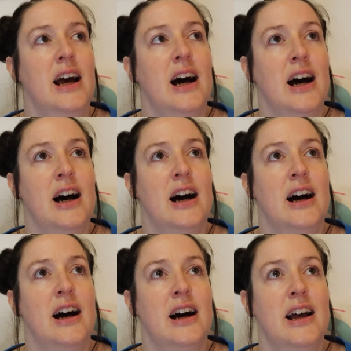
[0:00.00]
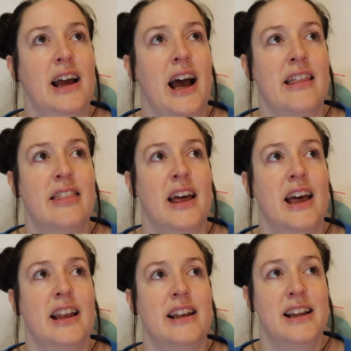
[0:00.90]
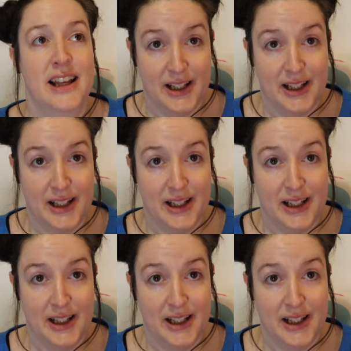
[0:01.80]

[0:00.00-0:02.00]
And then,